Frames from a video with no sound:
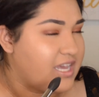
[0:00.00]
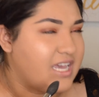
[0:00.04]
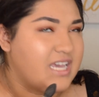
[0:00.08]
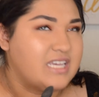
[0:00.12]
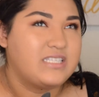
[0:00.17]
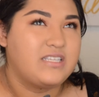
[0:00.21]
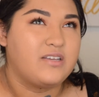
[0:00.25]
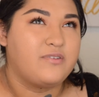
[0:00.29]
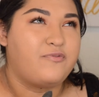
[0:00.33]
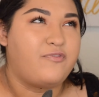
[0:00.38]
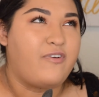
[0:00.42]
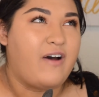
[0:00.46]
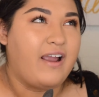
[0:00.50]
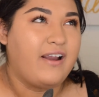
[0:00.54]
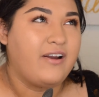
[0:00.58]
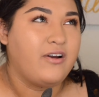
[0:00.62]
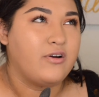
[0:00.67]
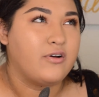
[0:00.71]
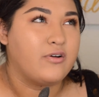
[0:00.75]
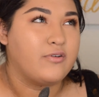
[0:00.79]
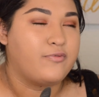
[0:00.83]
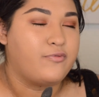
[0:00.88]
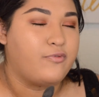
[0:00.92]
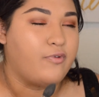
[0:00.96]
Is it
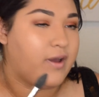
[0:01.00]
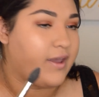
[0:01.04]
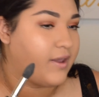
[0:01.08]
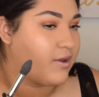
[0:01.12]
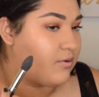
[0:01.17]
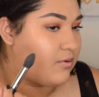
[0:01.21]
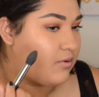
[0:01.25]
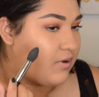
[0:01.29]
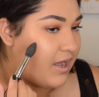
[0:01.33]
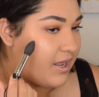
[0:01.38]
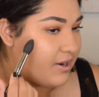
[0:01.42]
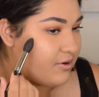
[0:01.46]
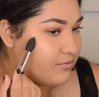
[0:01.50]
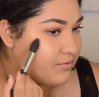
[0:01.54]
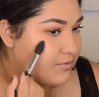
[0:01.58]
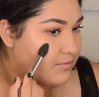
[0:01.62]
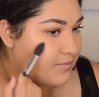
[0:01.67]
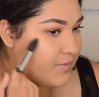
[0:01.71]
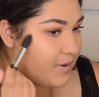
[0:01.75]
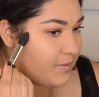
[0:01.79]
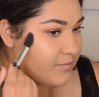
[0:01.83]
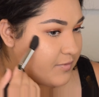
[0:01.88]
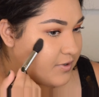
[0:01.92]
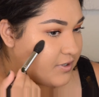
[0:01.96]
Fire or Fuego? I don't
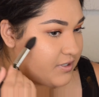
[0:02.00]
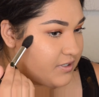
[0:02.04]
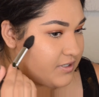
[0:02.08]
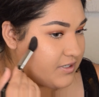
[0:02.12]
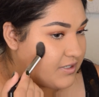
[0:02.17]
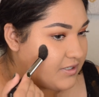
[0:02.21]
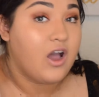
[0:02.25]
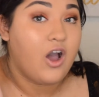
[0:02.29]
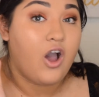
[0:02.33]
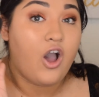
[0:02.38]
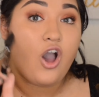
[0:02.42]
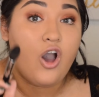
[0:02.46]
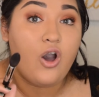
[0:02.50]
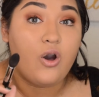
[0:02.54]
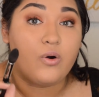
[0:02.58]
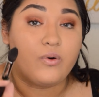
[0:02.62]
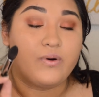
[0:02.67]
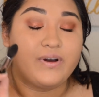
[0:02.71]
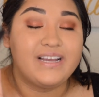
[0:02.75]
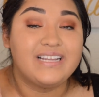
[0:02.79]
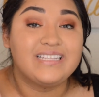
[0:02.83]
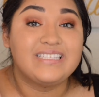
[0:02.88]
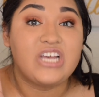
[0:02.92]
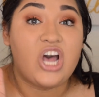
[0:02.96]
remember.
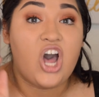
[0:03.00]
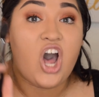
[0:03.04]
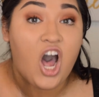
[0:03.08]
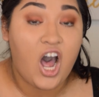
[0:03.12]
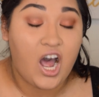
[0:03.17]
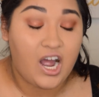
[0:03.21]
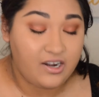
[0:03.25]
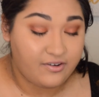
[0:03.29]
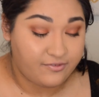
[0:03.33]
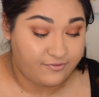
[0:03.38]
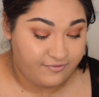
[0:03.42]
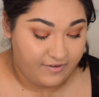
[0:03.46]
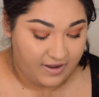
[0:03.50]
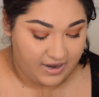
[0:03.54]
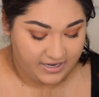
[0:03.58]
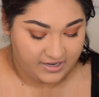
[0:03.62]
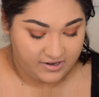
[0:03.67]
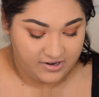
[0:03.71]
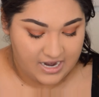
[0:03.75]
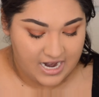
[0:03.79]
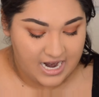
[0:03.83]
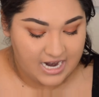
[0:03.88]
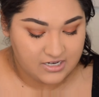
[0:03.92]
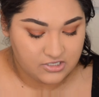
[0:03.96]
Oh, it's Hot
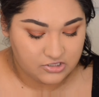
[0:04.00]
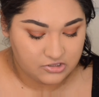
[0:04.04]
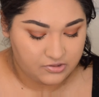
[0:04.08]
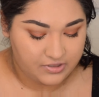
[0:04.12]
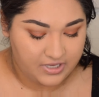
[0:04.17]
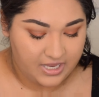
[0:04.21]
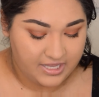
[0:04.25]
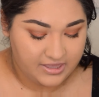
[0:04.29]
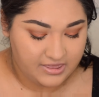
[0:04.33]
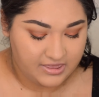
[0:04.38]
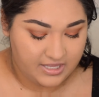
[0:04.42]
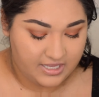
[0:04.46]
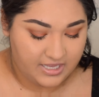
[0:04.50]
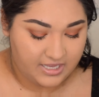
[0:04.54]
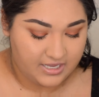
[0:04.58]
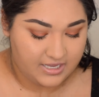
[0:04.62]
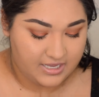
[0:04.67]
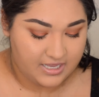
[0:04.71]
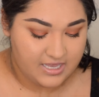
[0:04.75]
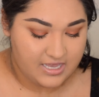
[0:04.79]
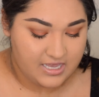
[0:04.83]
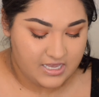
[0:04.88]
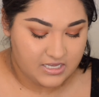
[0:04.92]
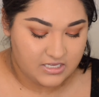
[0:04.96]
Fire actually, I
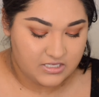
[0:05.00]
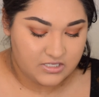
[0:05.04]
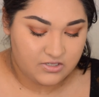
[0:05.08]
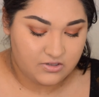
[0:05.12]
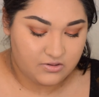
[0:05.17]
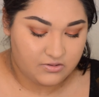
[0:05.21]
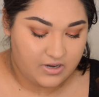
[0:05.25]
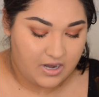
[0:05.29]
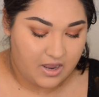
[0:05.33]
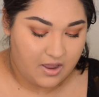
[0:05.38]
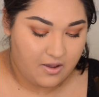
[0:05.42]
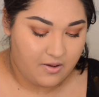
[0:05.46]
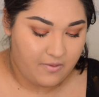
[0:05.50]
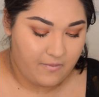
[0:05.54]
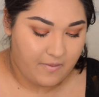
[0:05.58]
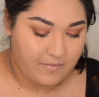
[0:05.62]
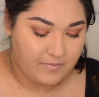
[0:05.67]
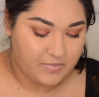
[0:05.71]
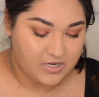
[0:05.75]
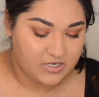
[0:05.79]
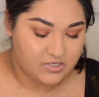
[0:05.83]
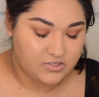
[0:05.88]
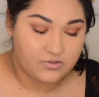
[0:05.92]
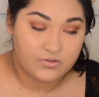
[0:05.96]
think. So now
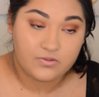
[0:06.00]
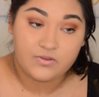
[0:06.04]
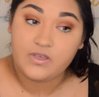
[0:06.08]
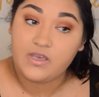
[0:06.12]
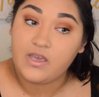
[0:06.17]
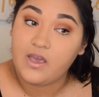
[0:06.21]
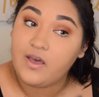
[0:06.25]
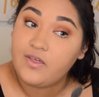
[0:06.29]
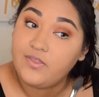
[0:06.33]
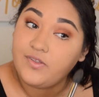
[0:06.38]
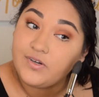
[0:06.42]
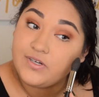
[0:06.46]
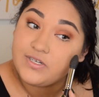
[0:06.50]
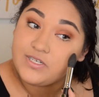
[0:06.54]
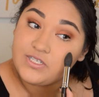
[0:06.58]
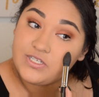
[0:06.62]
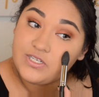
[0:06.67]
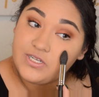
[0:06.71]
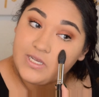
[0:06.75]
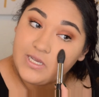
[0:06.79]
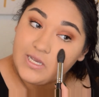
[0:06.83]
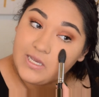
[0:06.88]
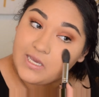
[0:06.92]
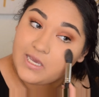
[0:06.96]
I'm gonna do the other
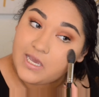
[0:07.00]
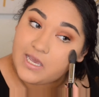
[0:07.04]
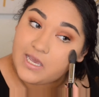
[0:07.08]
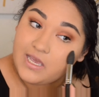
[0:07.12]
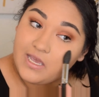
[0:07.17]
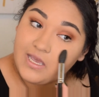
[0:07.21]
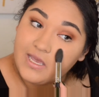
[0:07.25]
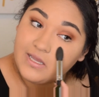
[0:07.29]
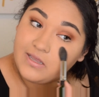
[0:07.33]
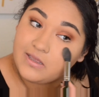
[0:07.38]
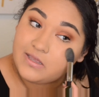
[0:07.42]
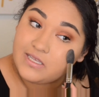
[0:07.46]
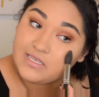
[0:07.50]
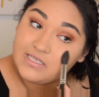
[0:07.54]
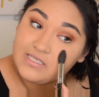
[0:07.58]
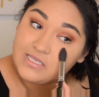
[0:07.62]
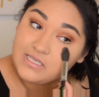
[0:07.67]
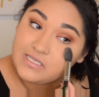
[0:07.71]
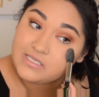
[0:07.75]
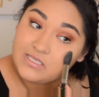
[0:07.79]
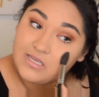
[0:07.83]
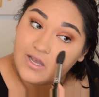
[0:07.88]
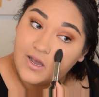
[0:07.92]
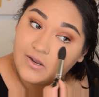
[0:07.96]
cheek, and this
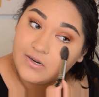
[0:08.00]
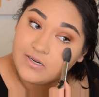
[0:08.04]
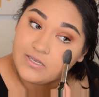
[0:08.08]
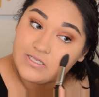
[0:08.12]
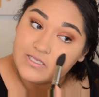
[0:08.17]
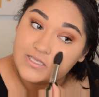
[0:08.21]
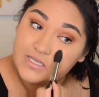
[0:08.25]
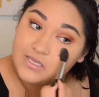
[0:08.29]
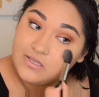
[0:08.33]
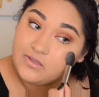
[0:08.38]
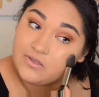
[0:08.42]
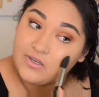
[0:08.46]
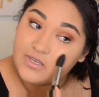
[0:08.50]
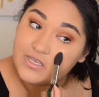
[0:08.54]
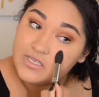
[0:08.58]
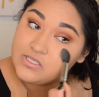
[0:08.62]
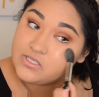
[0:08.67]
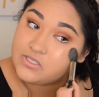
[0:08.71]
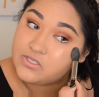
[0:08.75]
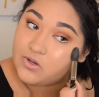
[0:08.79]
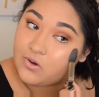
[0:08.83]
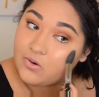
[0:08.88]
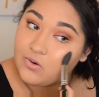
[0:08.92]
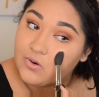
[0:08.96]
is honestly looking
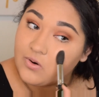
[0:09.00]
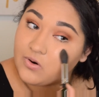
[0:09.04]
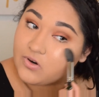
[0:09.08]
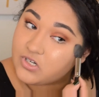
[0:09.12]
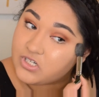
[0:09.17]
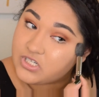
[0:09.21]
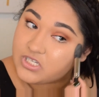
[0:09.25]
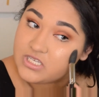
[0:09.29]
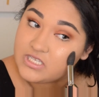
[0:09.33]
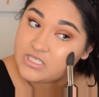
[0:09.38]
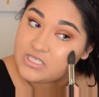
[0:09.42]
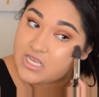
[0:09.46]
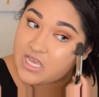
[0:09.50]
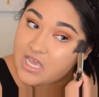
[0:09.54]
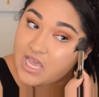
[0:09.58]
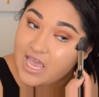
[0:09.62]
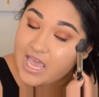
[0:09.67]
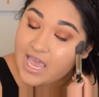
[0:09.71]
so gorgeous.